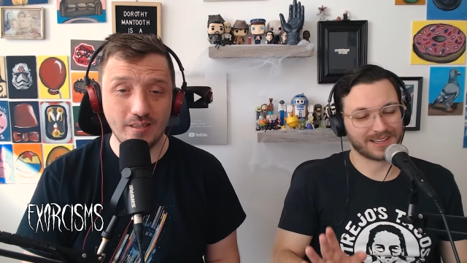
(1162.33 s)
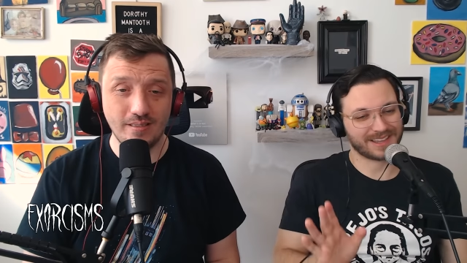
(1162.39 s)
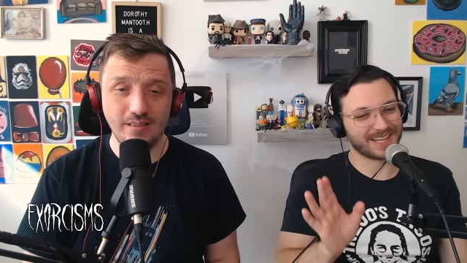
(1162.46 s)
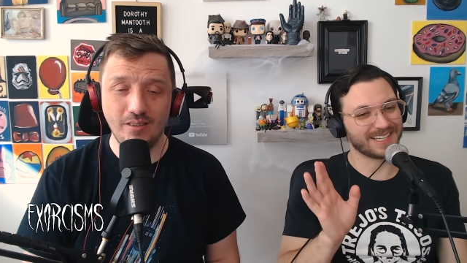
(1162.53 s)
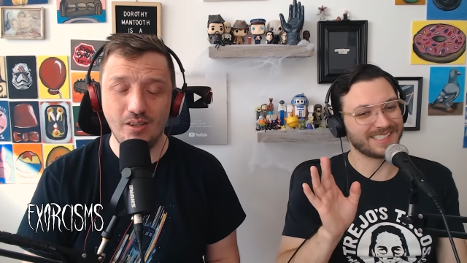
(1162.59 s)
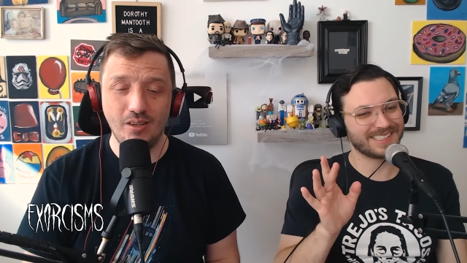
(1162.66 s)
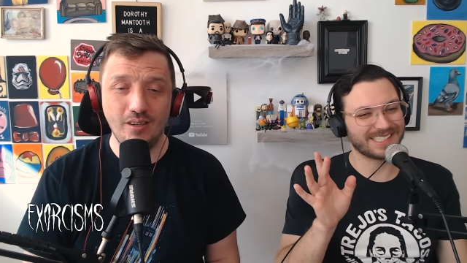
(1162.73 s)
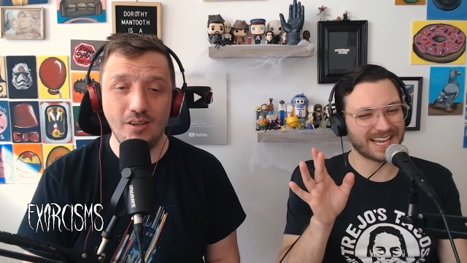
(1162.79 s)
Speaker 1: This
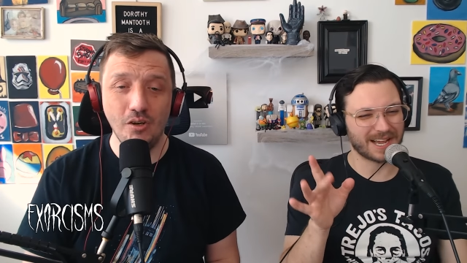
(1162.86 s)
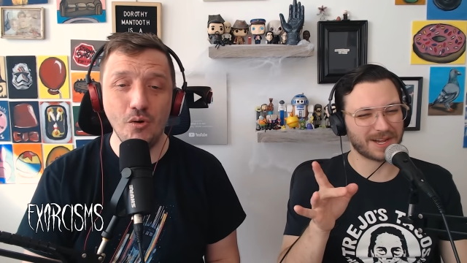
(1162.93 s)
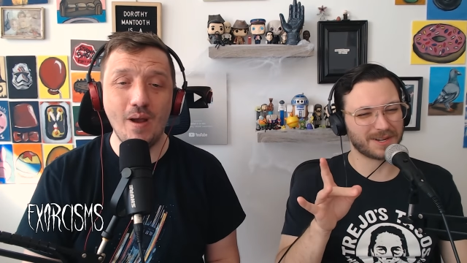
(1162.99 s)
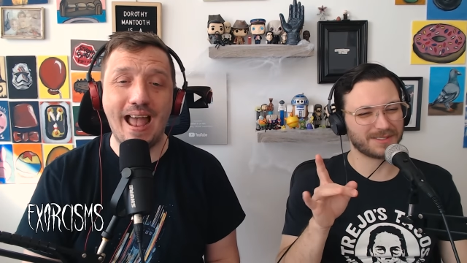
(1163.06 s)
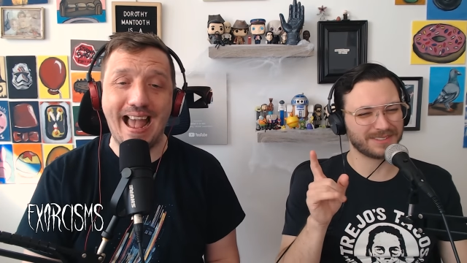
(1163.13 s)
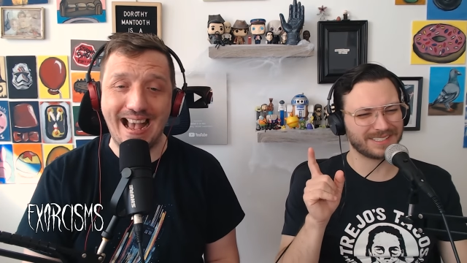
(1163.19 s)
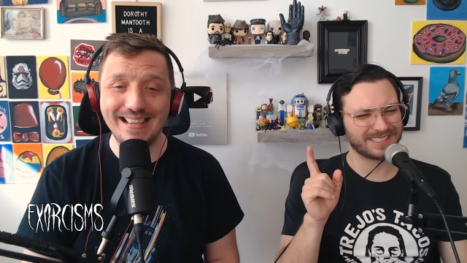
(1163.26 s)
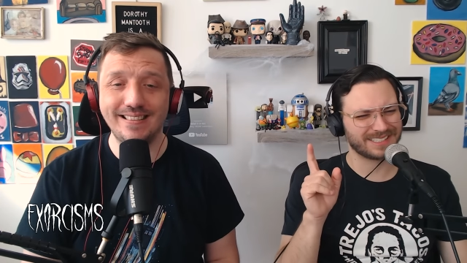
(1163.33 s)
sounds, who
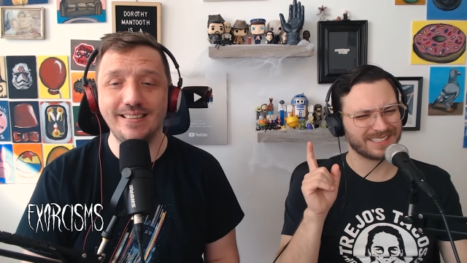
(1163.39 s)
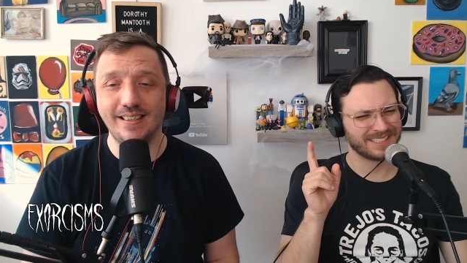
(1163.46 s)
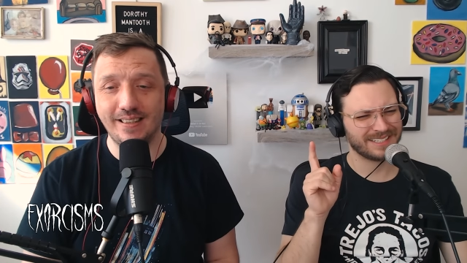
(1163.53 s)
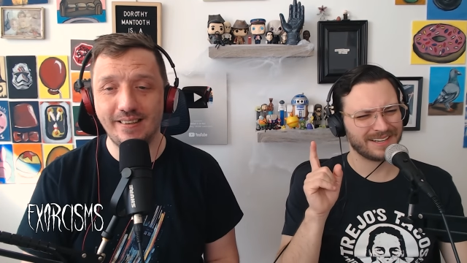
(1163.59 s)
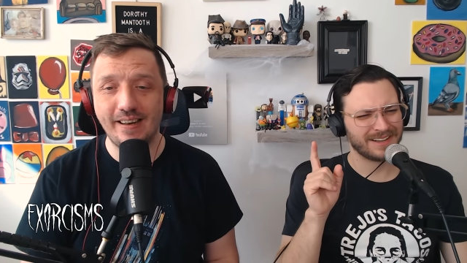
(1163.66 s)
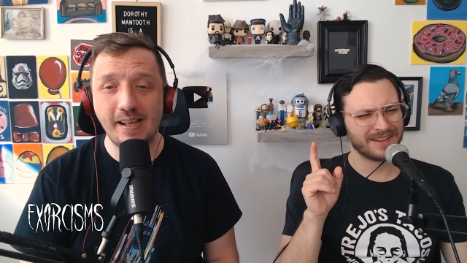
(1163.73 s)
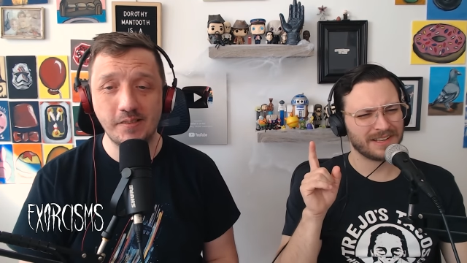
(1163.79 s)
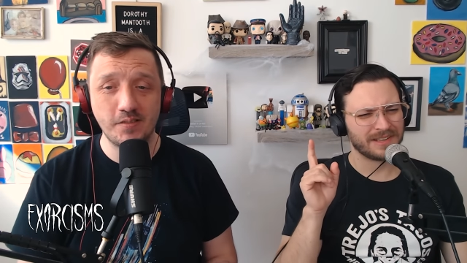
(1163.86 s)
hasn't done an
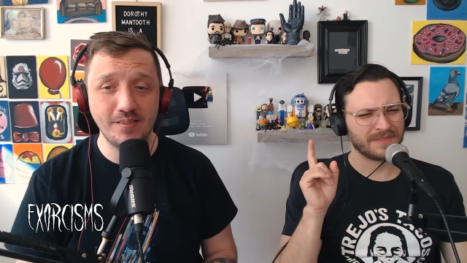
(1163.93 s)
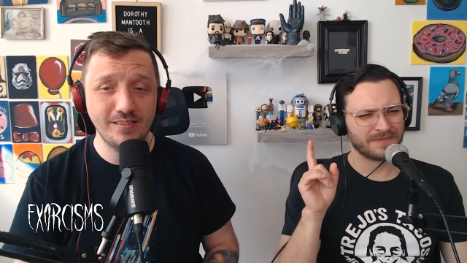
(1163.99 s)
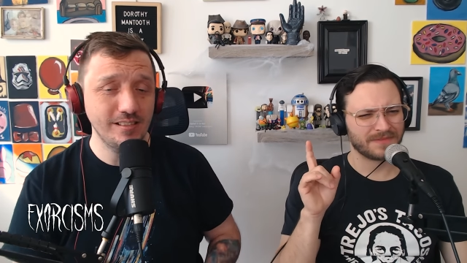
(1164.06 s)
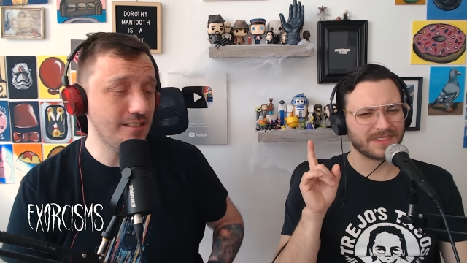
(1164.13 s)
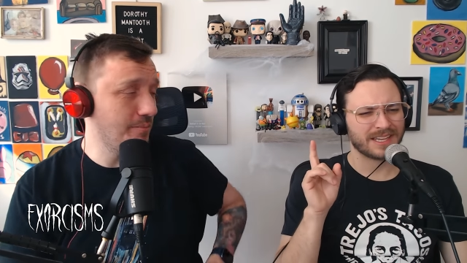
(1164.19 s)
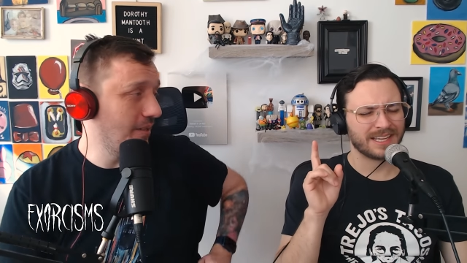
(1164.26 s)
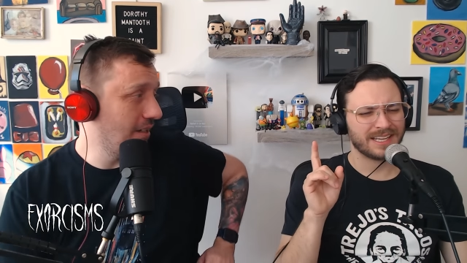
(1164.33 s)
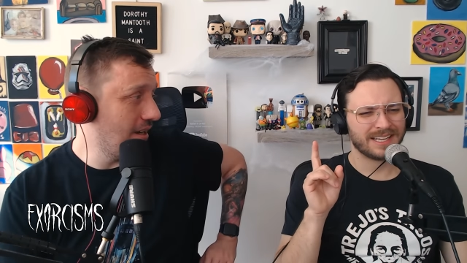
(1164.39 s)
exorcism in
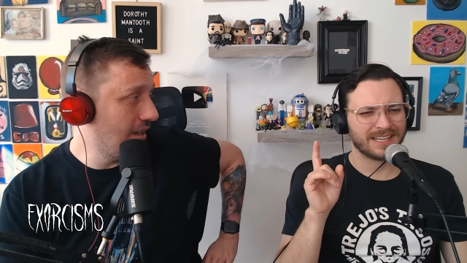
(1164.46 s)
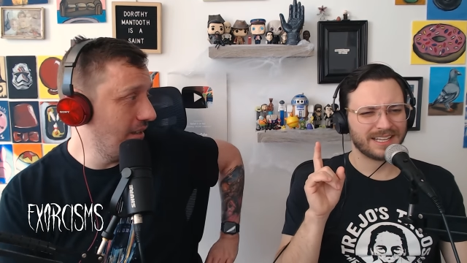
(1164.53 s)
college?